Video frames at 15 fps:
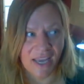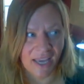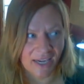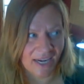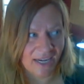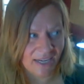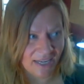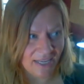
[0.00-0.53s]

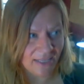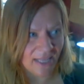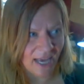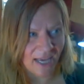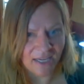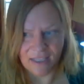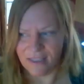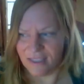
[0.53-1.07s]
and I need
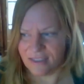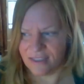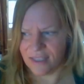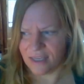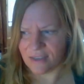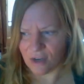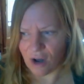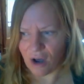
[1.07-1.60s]
that and this
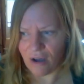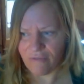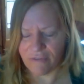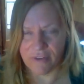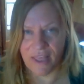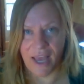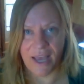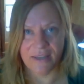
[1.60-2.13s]
doesn't
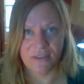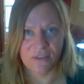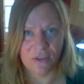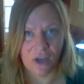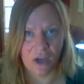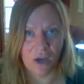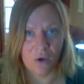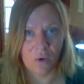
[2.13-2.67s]
offer that
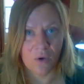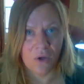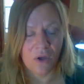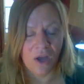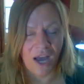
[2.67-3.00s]
so